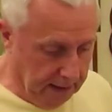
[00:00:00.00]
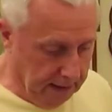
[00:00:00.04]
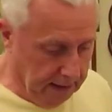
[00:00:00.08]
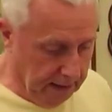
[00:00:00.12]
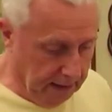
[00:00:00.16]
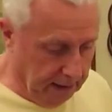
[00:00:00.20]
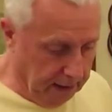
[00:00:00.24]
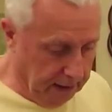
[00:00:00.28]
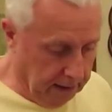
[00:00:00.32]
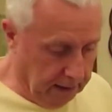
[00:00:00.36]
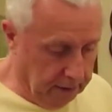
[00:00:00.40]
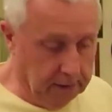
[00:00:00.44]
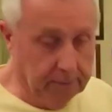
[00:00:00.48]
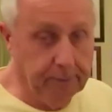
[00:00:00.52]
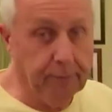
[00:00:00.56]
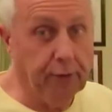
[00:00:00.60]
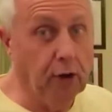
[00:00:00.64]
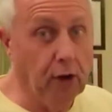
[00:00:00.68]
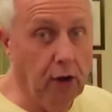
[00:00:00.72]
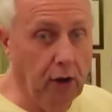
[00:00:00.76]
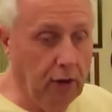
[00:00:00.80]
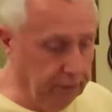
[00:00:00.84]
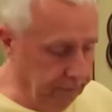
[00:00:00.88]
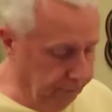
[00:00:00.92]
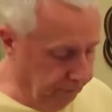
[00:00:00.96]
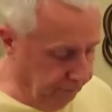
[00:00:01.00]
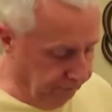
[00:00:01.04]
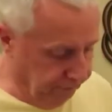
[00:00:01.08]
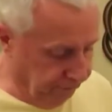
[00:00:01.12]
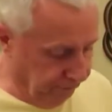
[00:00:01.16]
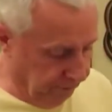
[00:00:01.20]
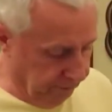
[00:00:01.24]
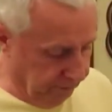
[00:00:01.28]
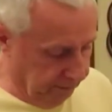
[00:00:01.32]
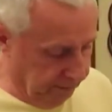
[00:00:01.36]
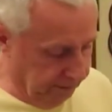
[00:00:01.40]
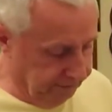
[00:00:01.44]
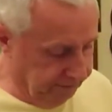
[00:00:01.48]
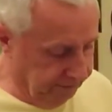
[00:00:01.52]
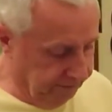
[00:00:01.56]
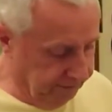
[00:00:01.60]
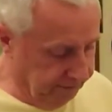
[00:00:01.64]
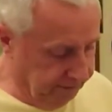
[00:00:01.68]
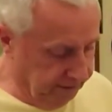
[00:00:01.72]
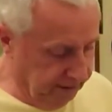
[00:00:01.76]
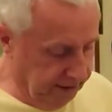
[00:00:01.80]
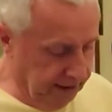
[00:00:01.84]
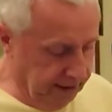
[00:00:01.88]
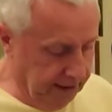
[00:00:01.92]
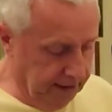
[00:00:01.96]
the prawns, this is
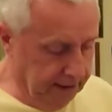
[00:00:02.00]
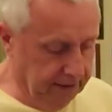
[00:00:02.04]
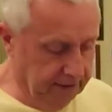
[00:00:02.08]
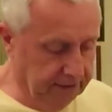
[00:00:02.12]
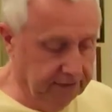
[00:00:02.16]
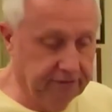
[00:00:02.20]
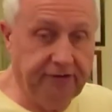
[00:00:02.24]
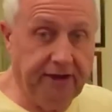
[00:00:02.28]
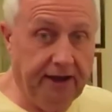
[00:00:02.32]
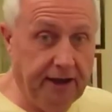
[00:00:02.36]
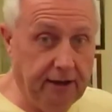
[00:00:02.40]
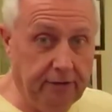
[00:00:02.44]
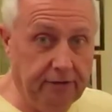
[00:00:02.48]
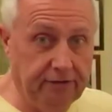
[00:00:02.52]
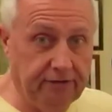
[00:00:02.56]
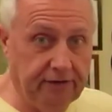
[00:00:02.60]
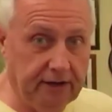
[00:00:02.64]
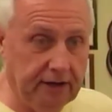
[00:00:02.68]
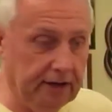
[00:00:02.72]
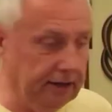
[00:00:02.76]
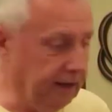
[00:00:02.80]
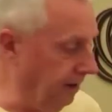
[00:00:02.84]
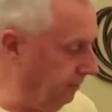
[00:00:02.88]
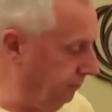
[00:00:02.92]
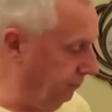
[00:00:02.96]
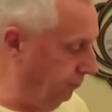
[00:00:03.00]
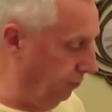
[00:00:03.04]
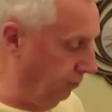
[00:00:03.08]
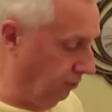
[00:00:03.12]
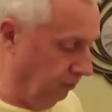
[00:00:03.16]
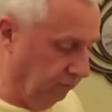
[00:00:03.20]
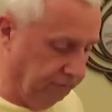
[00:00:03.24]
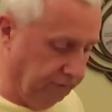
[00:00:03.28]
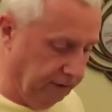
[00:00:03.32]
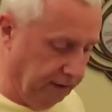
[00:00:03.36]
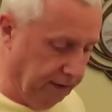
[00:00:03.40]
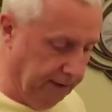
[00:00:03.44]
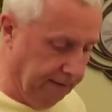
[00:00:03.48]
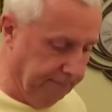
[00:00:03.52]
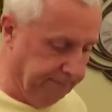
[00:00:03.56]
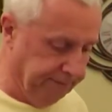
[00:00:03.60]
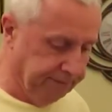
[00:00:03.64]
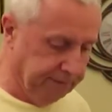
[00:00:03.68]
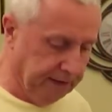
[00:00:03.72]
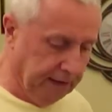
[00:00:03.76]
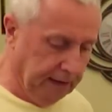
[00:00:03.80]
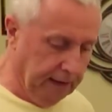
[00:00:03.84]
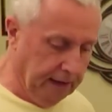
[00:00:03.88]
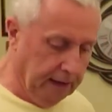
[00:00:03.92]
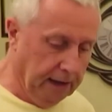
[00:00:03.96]
the tails that are left over,
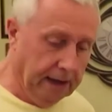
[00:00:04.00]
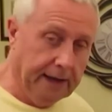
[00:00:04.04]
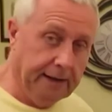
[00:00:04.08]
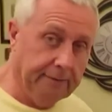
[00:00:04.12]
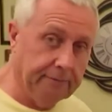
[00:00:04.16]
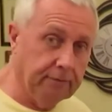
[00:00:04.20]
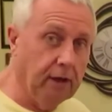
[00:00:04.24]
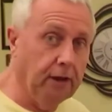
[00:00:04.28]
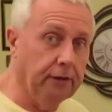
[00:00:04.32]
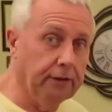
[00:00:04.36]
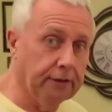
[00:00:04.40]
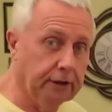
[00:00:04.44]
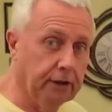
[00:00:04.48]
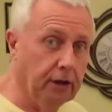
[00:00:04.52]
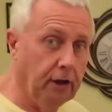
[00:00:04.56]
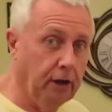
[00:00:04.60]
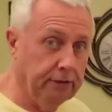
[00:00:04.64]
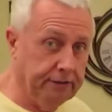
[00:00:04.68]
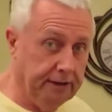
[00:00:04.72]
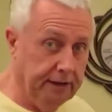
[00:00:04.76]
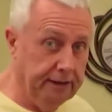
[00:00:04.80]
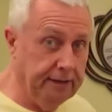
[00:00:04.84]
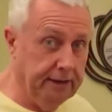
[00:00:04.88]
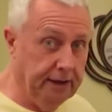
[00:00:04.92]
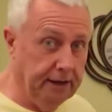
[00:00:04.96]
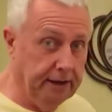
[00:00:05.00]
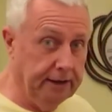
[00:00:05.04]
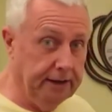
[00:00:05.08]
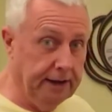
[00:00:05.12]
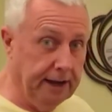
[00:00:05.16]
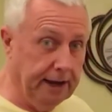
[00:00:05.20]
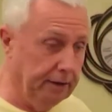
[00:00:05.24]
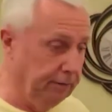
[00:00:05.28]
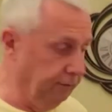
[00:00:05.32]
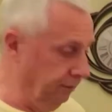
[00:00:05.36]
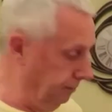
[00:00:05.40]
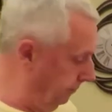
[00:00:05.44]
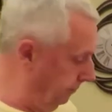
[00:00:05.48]
and I've got the cod in there now.